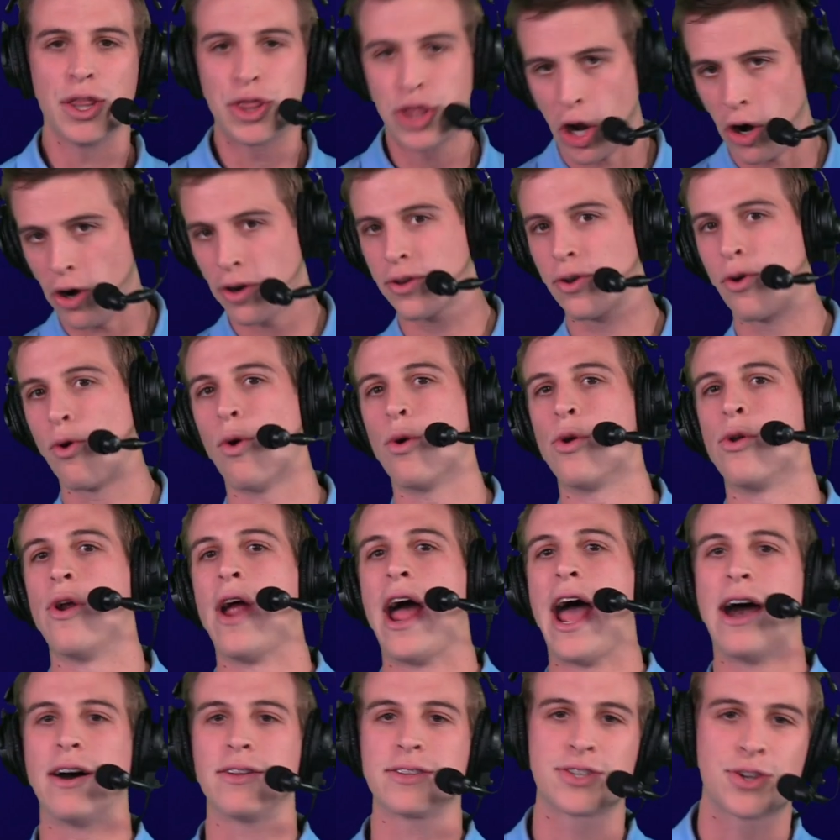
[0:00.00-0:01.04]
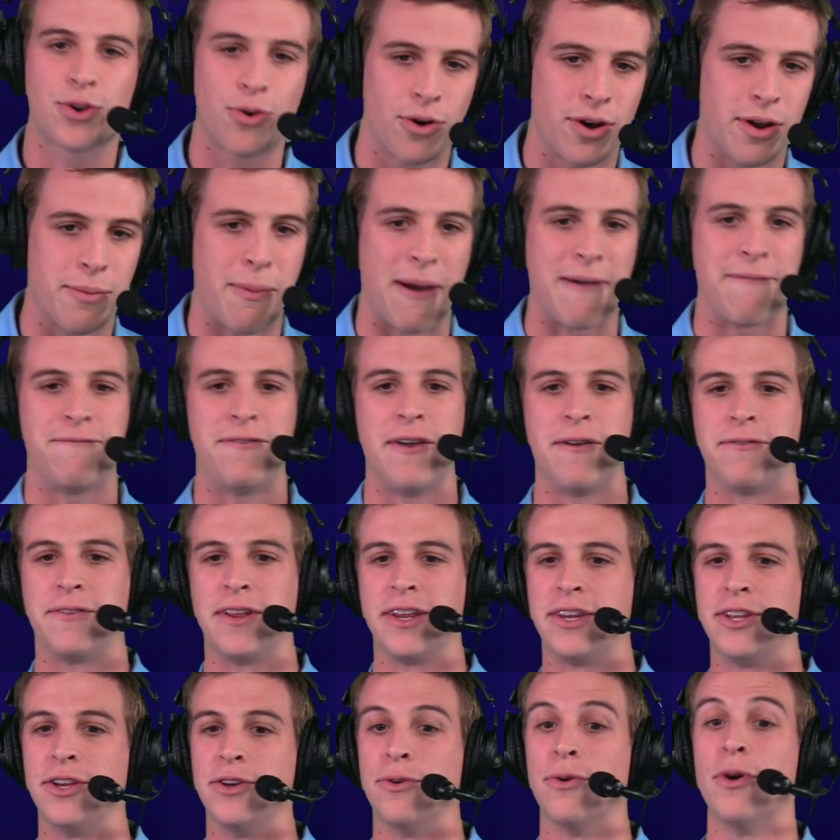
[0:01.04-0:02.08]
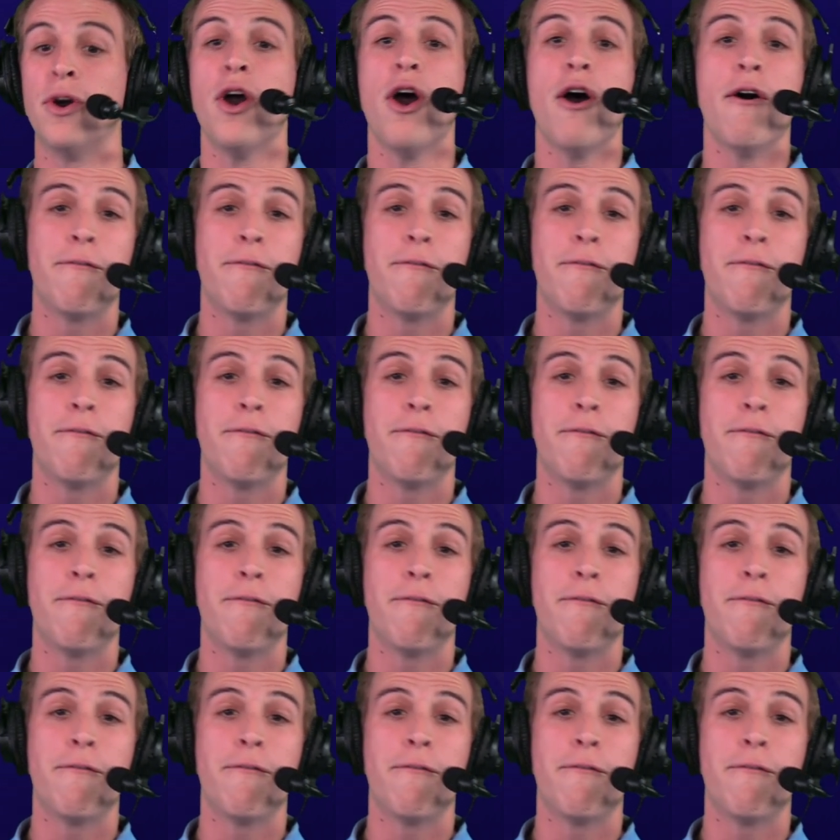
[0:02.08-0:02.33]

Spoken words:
Third quarter, outscoring them by 52.